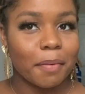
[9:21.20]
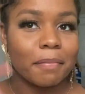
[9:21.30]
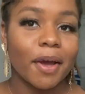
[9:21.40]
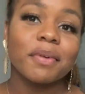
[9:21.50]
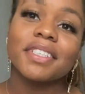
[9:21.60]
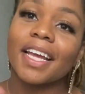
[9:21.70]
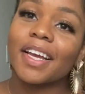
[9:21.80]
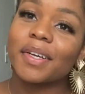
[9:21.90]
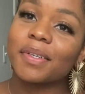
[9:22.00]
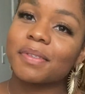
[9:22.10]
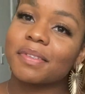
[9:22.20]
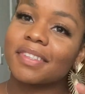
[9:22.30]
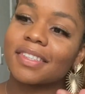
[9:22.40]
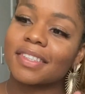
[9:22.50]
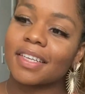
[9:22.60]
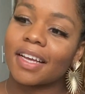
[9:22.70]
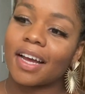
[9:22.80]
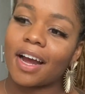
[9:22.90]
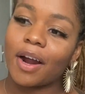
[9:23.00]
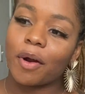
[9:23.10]
meltdowns
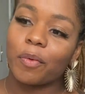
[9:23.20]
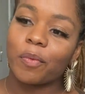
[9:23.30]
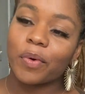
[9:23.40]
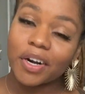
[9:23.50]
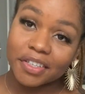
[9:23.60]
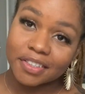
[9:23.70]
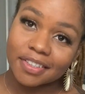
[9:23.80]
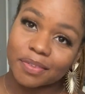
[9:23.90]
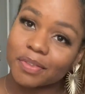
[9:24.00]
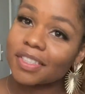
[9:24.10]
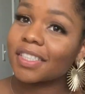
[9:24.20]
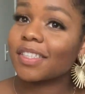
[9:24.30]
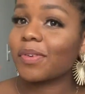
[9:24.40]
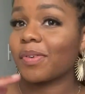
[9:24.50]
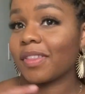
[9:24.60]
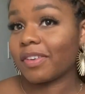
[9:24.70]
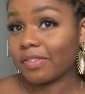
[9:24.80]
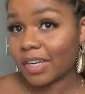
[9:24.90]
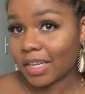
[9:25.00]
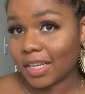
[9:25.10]
are worse when she's on the
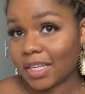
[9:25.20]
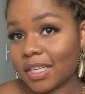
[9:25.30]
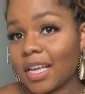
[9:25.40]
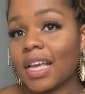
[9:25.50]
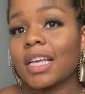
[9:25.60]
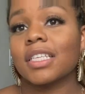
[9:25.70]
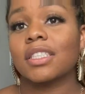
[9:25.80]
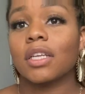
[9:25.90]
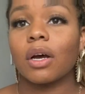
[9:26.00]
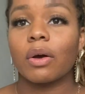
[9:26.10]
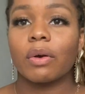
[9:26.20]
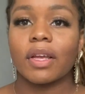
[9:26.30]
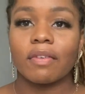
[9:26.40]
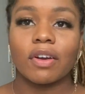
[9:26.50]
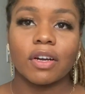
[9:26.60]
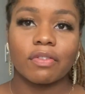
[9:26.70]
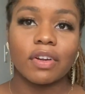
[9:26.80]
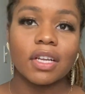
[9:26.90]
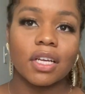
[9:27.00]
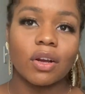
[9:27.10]
Ritalin. So giving her the
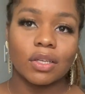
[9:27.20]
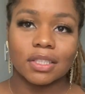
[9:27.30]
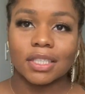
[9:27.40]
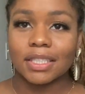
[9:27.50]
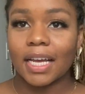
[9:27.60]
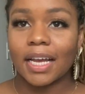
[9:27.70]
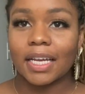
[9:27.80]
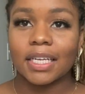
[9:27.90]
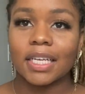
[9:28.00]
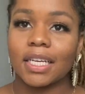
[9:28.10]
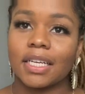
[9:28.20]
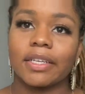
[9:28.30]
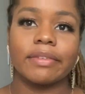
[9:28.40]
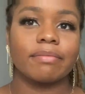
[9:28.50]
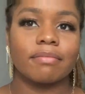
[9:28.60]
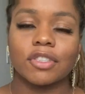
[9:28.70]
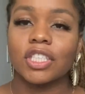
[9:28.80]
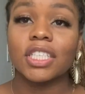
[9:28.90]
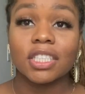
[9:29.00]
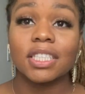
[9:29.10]
Ritalin causes anxiety.
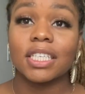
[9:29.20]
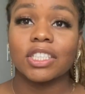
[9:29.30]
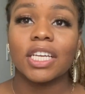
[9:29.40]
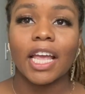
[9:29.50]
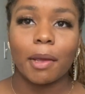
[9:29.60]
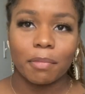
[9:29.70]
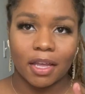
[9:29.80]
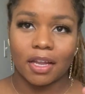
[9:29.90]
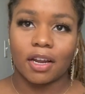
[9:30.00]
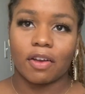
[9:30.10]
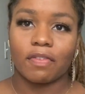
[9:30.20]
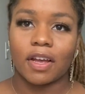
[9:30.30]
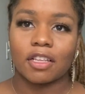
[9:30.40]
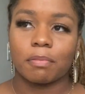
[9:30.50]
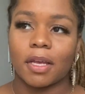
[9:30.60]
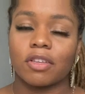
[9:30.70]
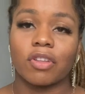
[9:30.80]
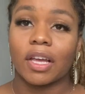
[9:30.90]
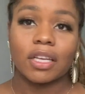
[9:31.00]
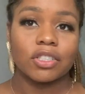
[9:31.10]
She can't be in a confined space.
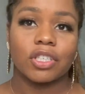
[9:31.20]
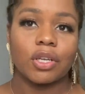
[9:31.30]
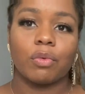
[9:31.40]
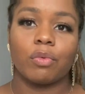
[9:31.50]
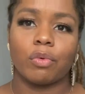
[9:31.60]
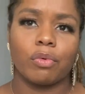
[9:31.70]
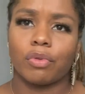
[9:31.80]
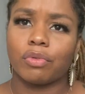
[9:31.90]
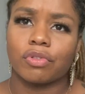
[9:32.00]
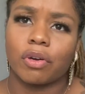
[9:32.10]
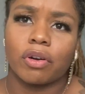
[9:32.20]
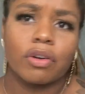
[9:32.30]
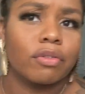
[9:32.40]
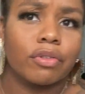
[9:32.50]
Like, she will lose her